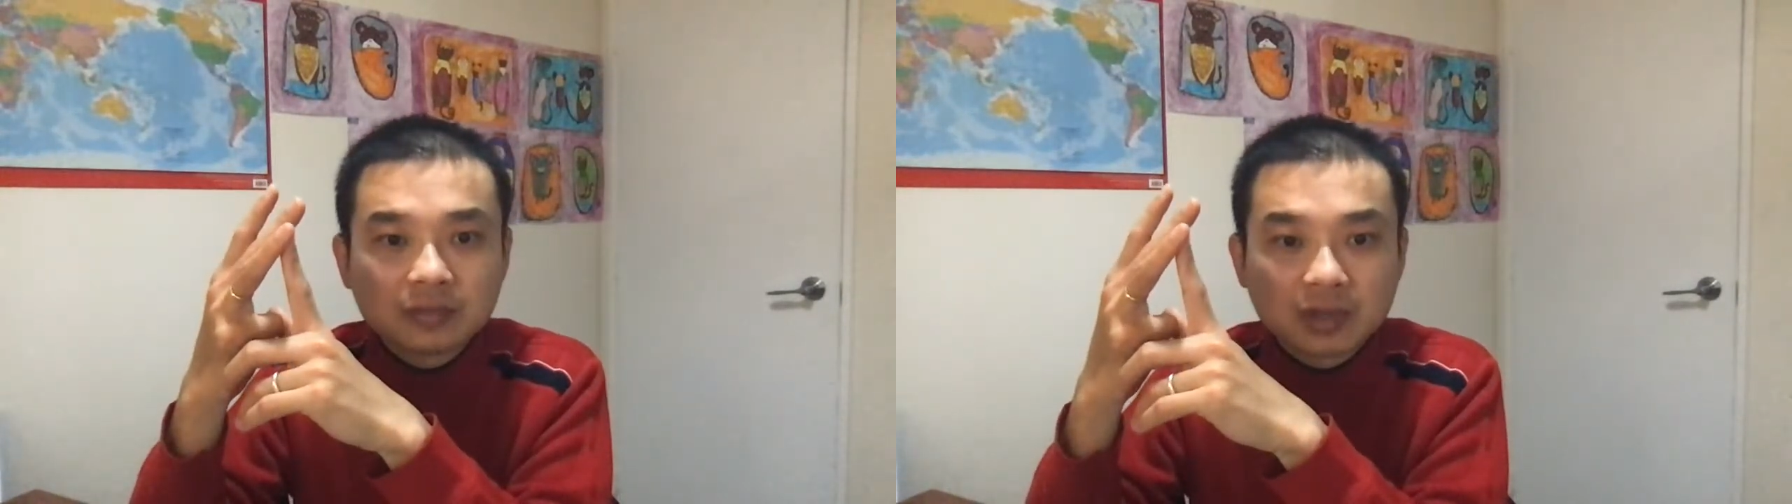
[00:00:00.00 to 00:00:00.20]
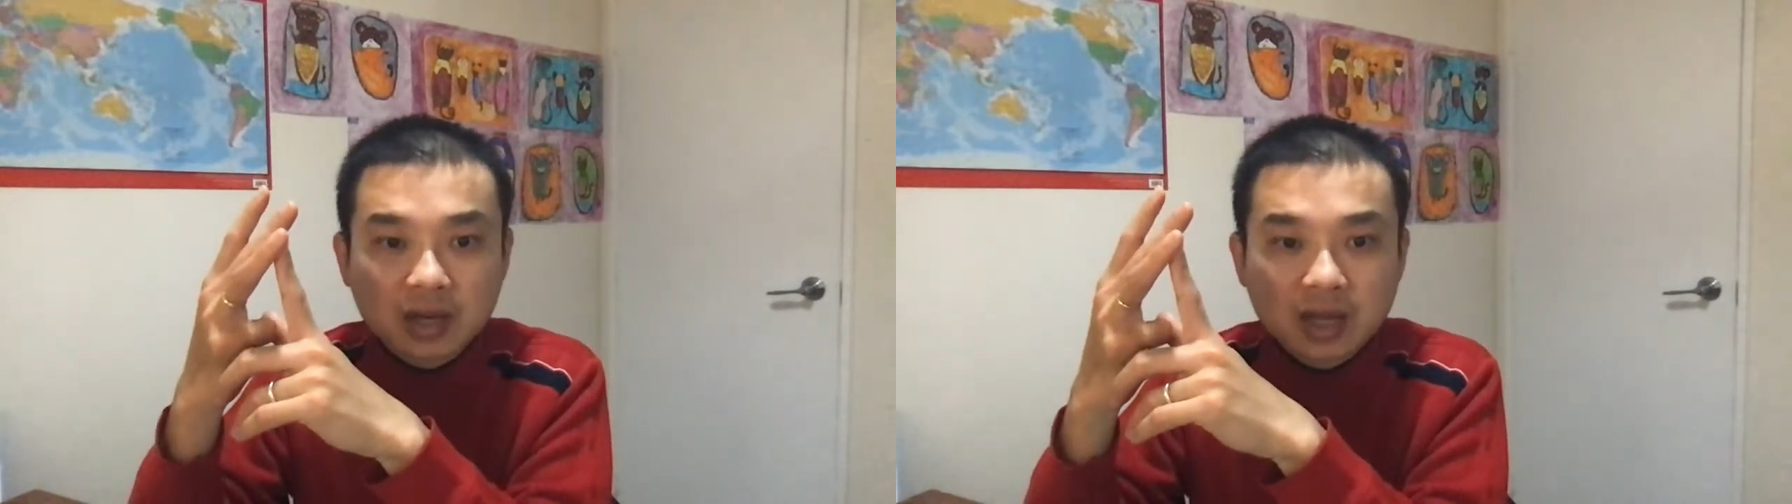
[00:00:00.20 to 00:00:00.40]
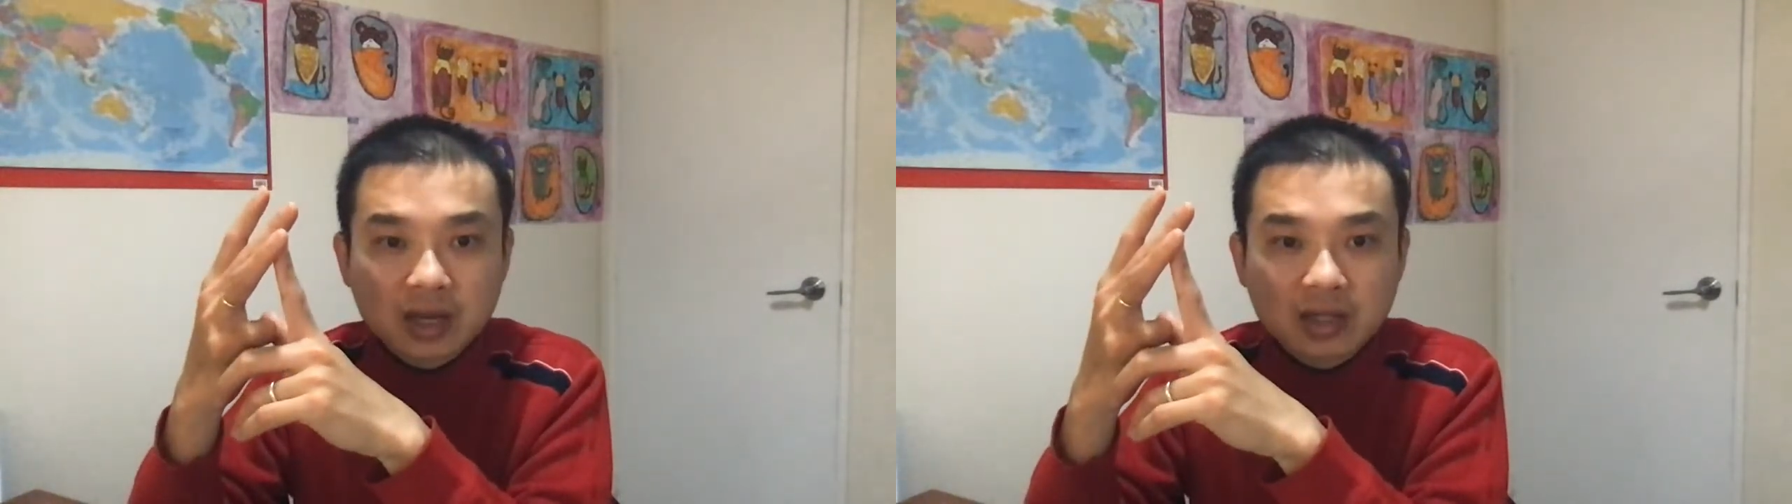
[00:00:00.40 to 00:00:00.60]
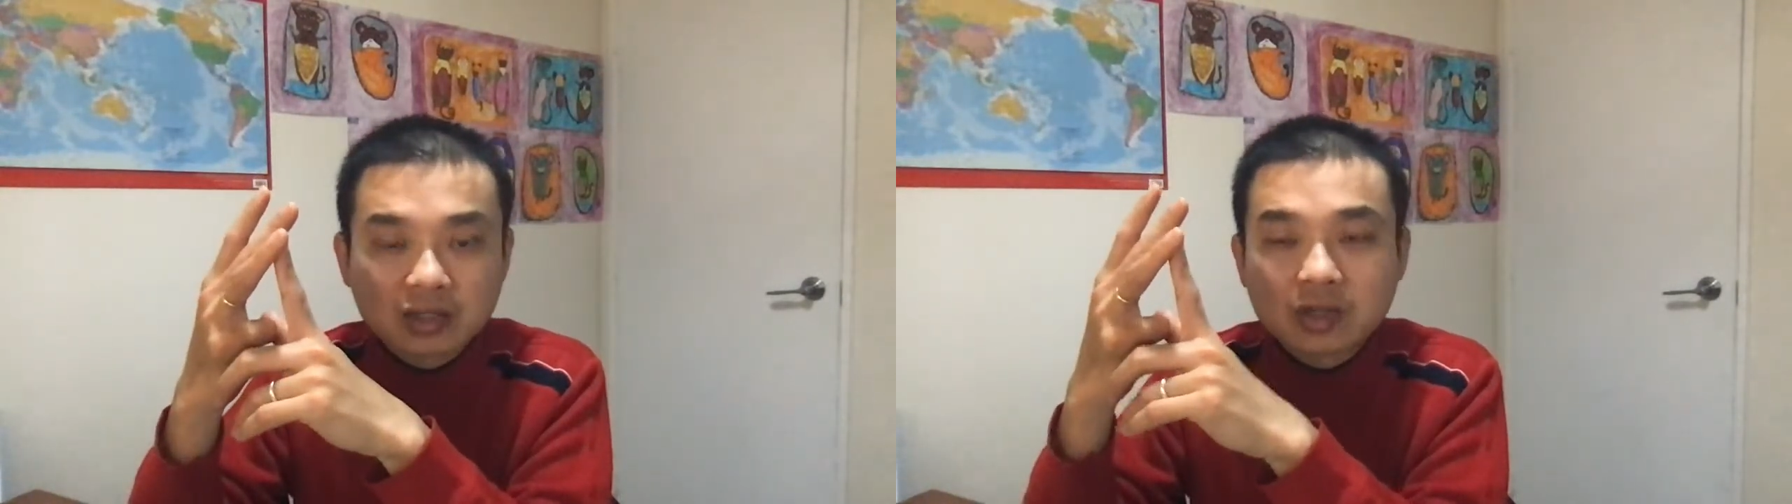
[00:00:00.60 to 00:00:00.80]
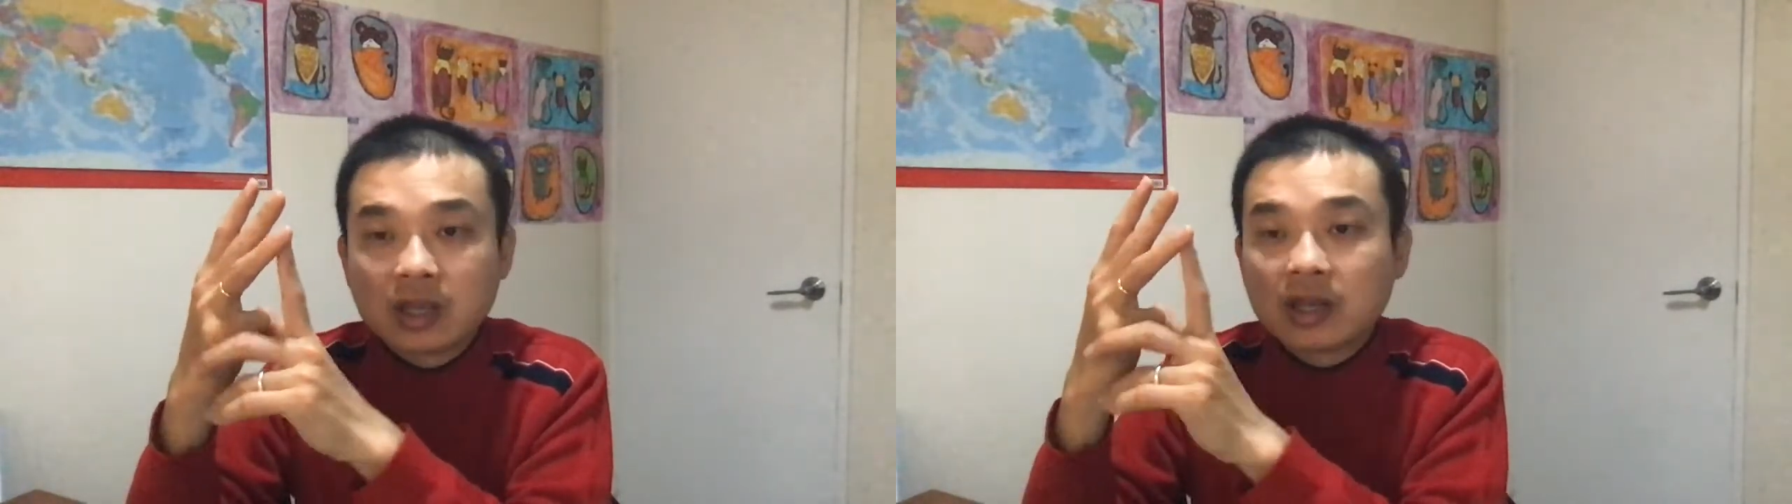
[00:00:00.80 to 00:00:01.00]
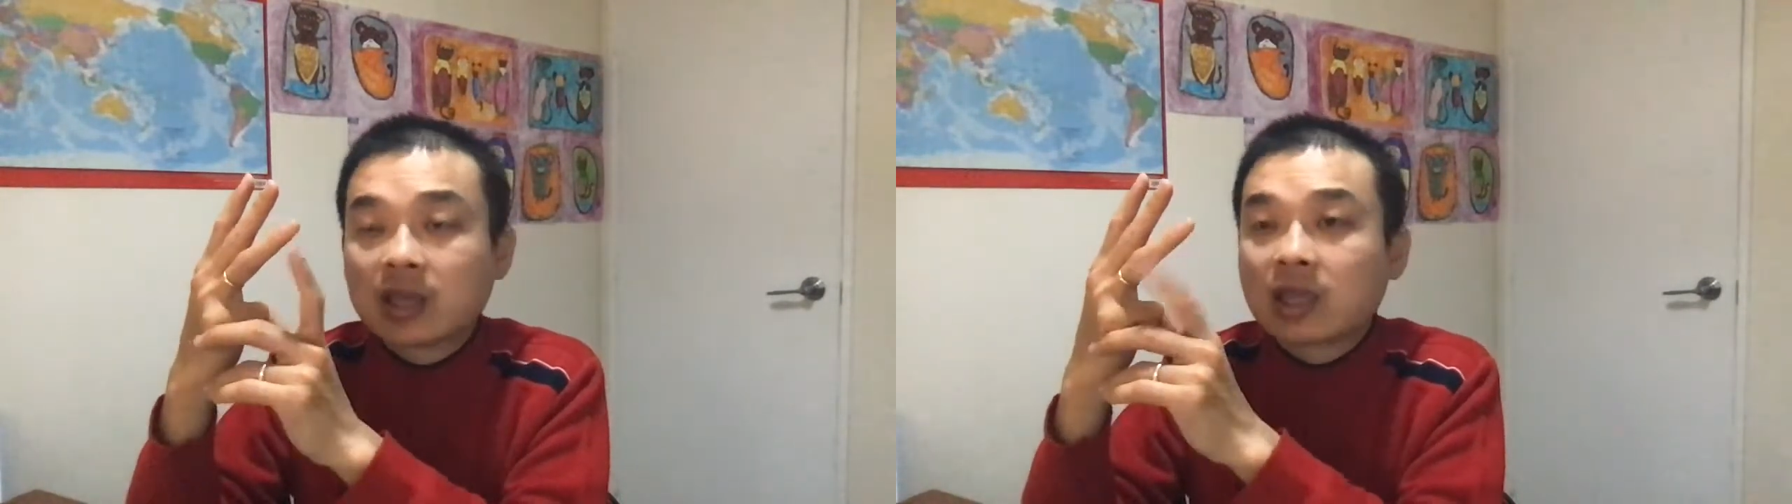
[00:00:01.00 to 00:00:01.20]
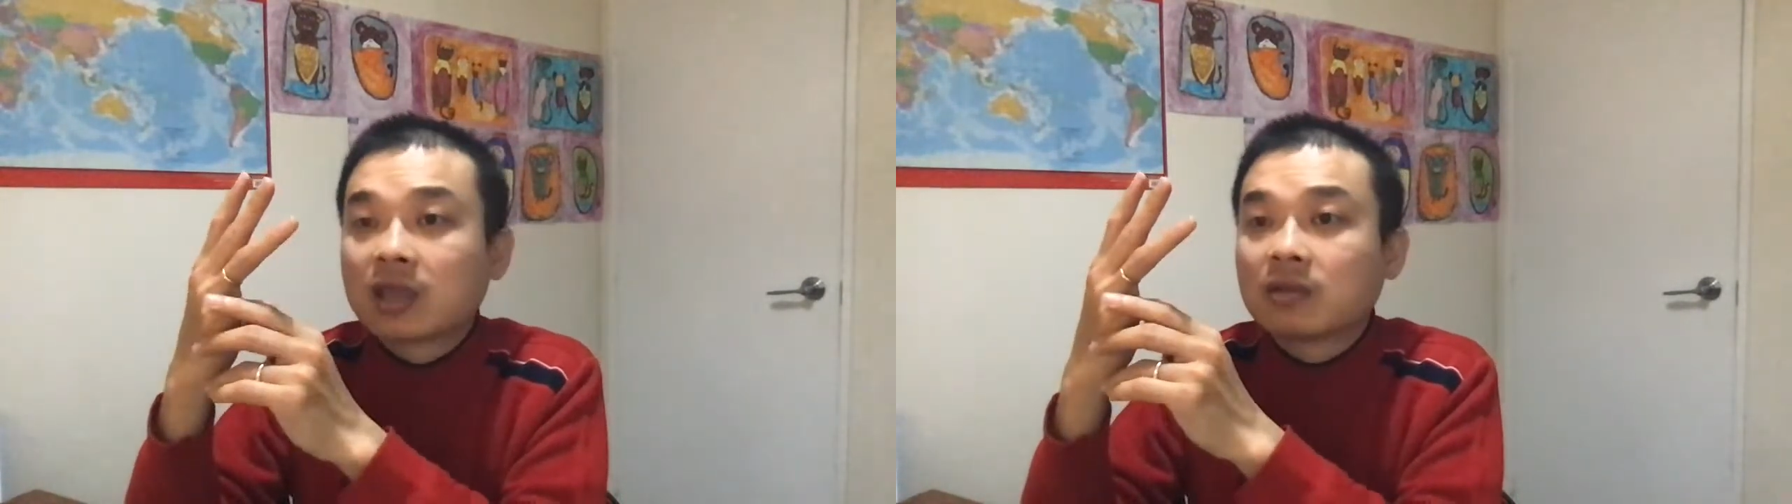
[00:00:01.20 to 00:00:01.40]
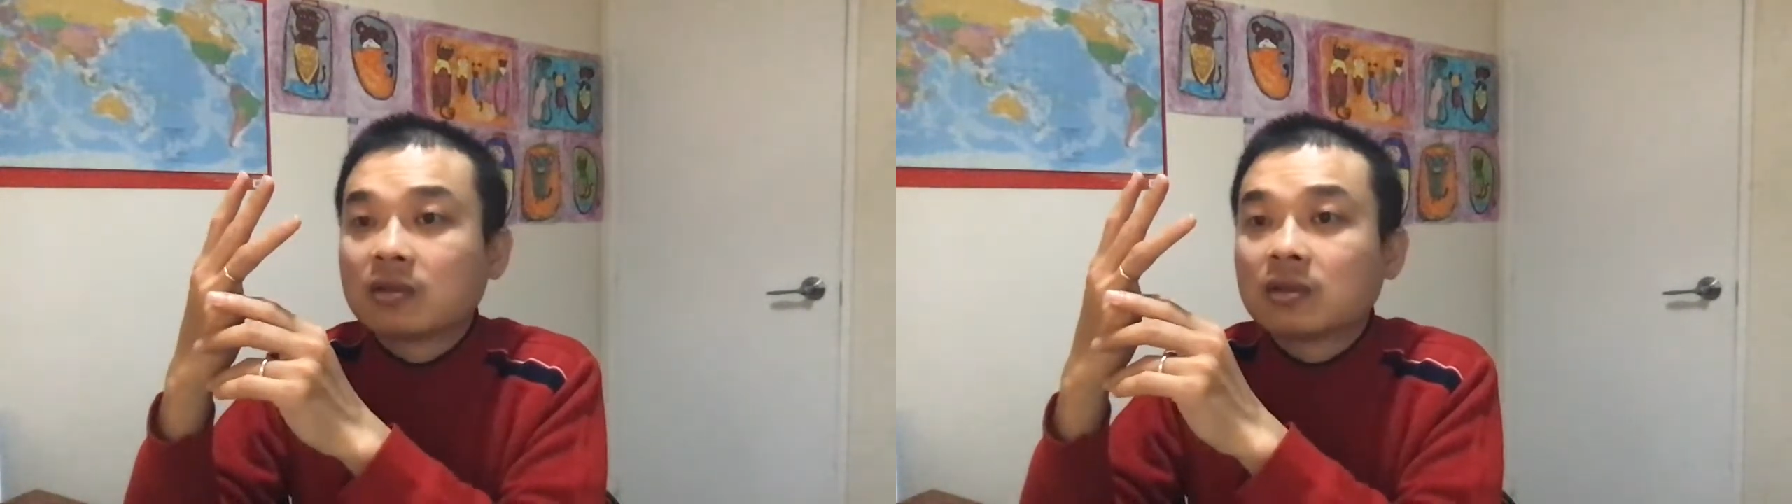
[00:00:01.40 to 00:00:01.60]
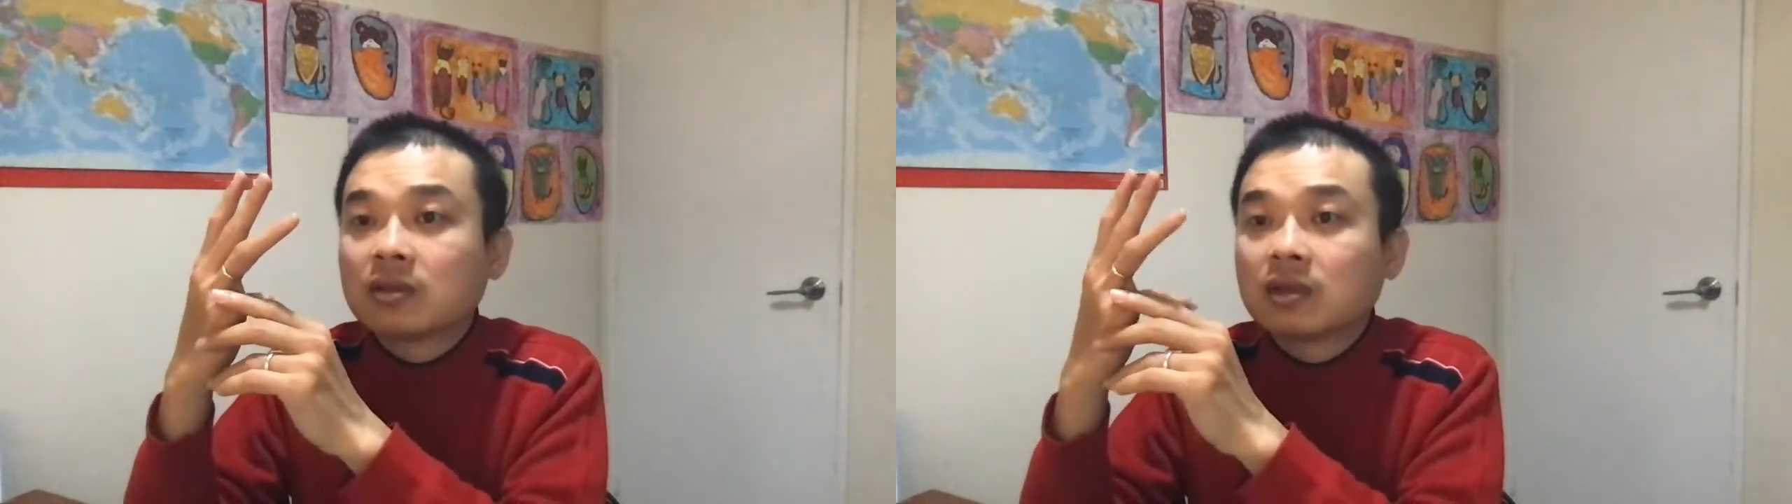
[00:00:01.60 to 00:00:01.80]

and it can